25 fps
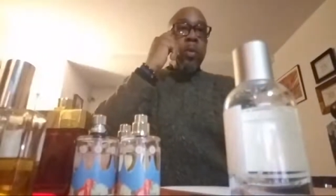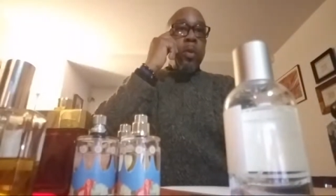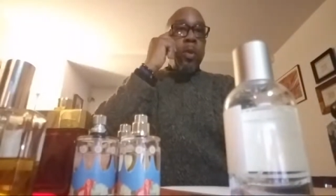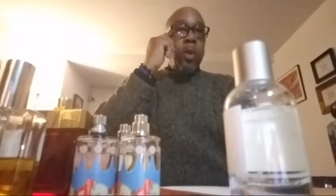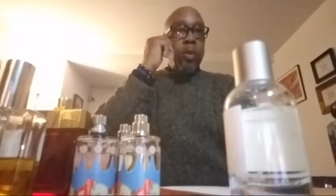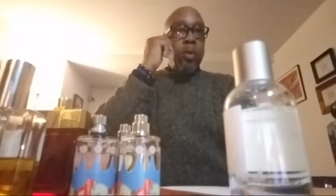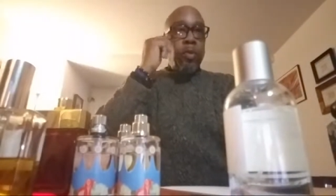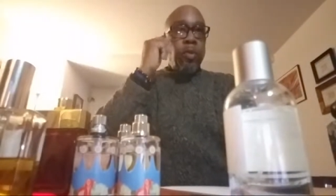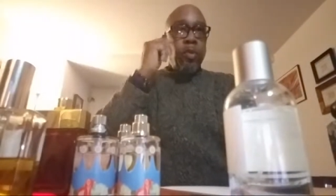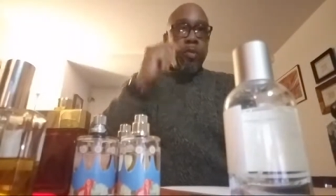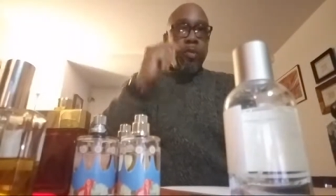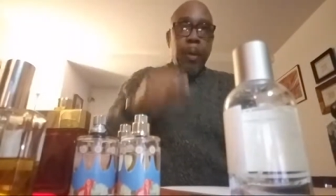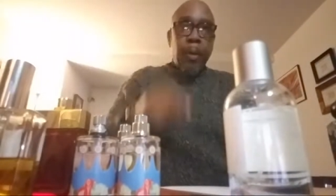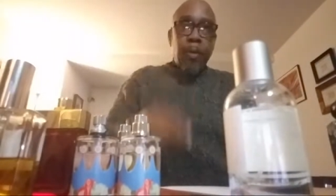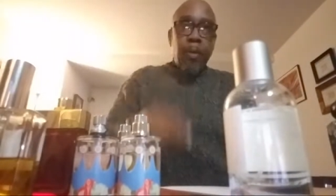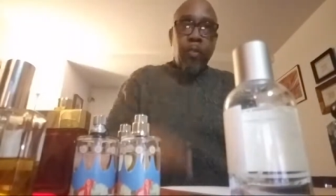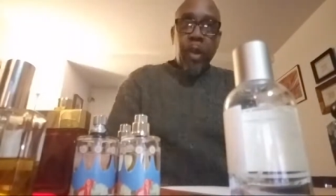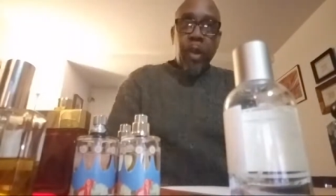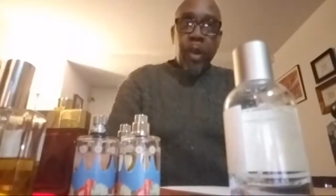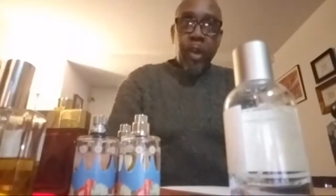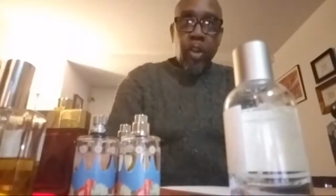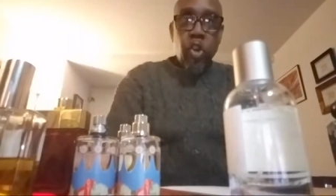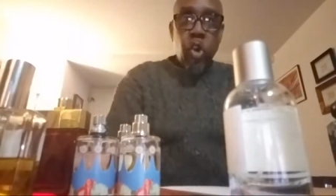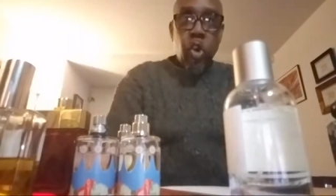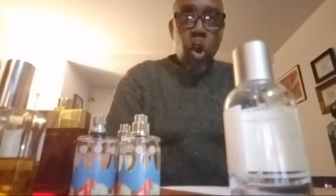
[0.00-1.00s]
I thought somebody
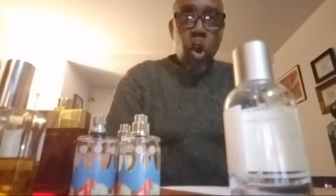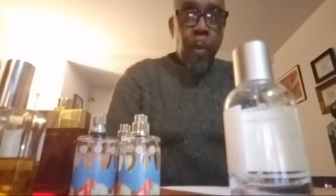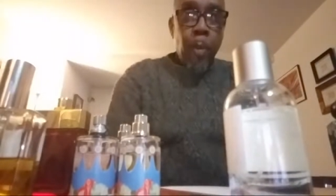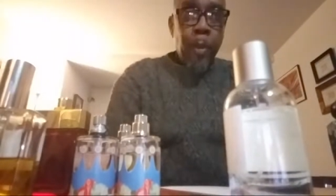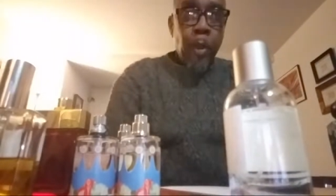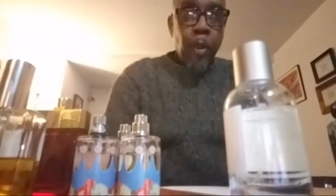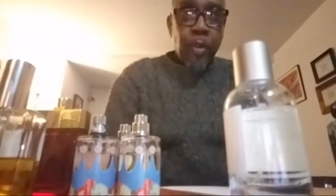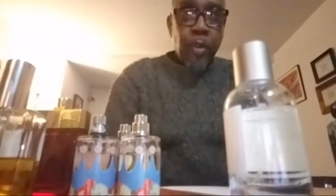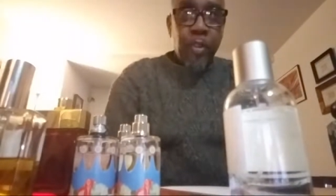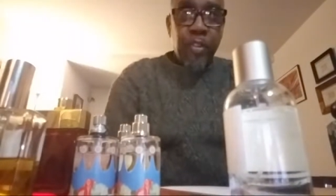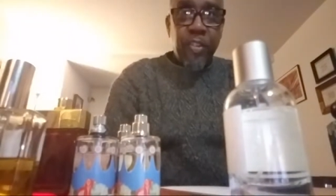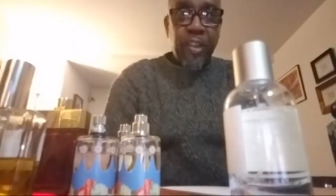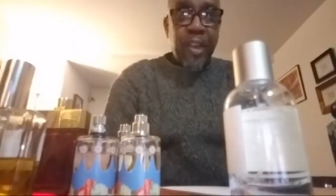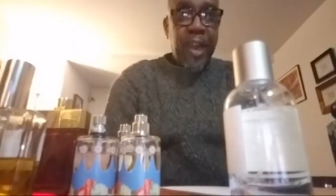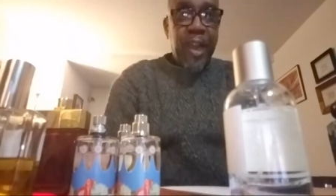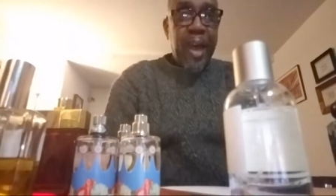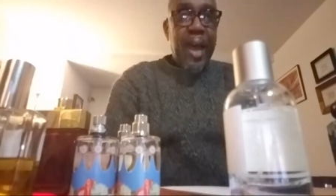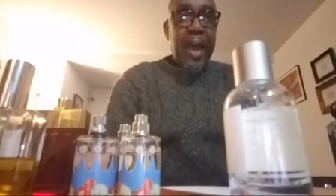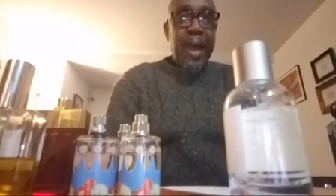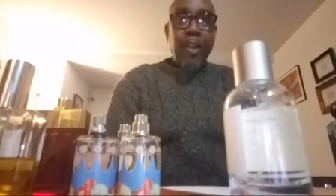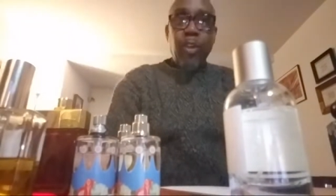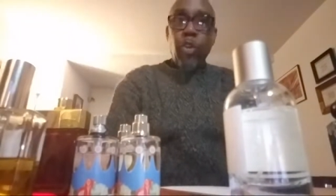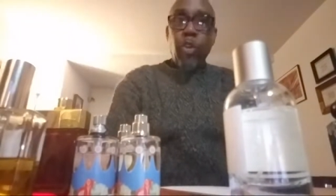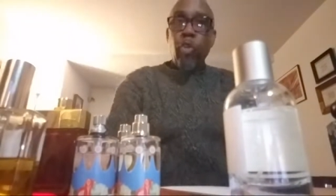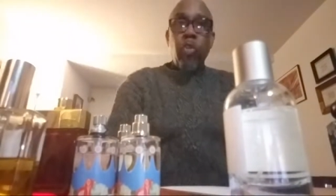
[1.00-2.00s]
trying to call me on the
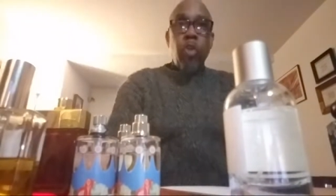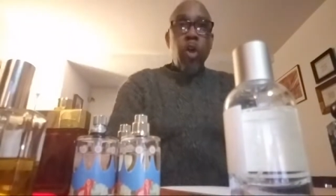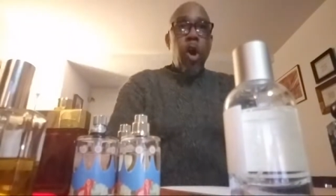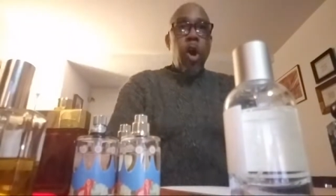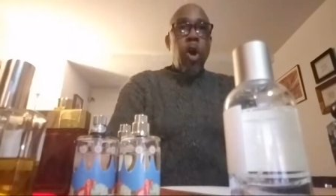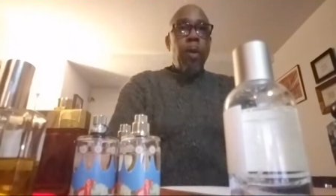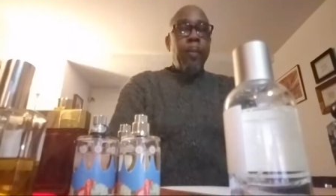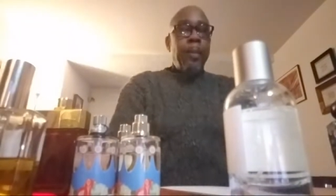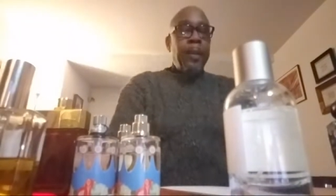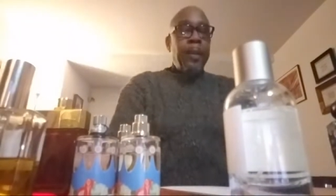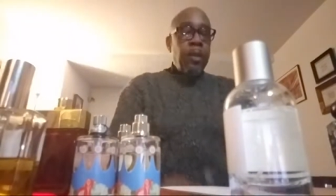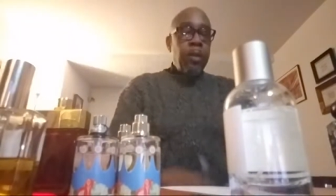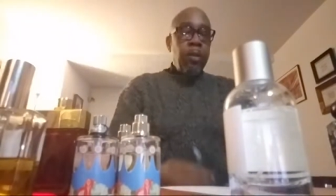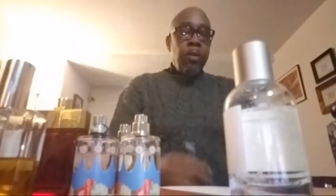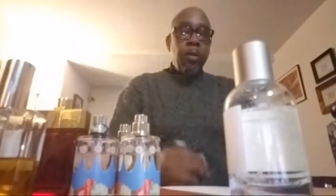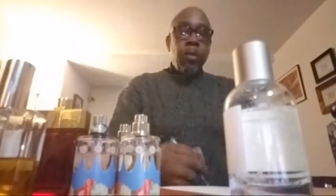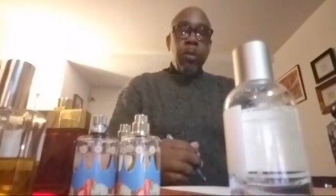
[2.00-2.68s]
slide. Don't call me.